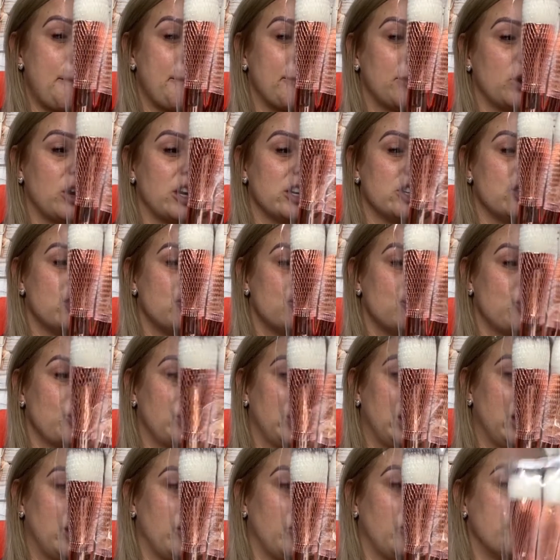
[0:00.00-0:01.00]
Brush
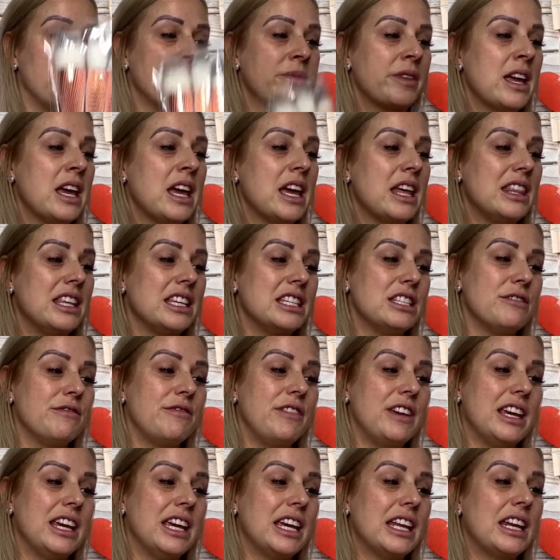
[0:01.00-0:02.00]
Trio. This
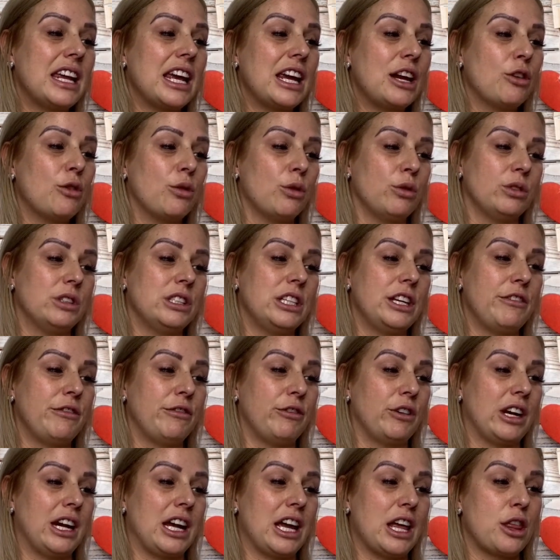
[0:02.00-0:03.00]
vegan and
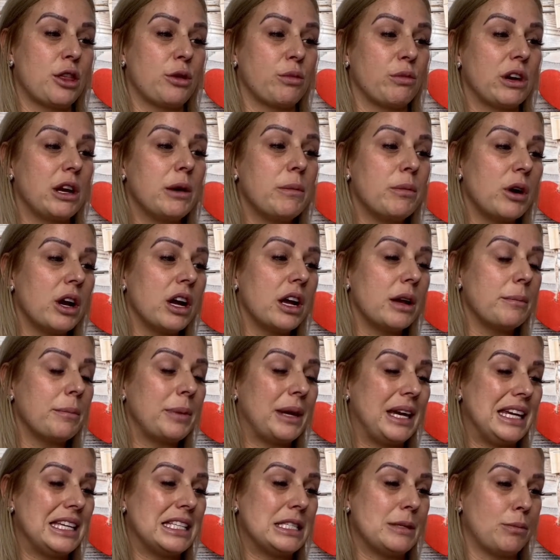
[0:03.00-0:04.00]
cruelty-free
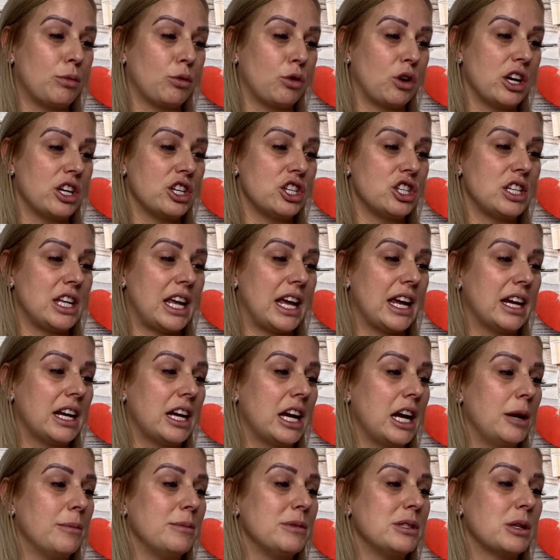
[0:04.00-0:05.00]
three-piece brush set
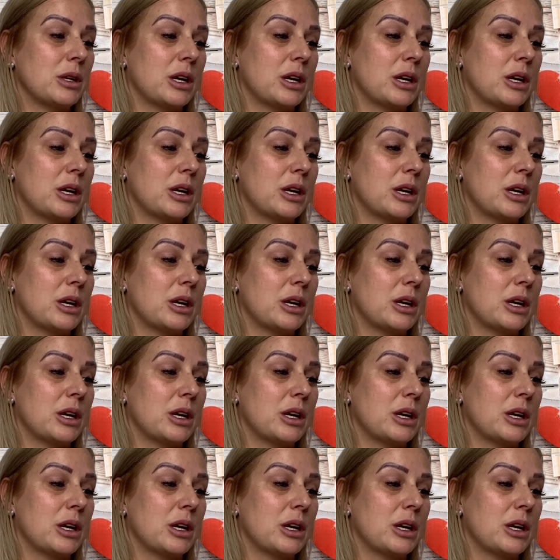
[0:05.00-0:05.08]
comes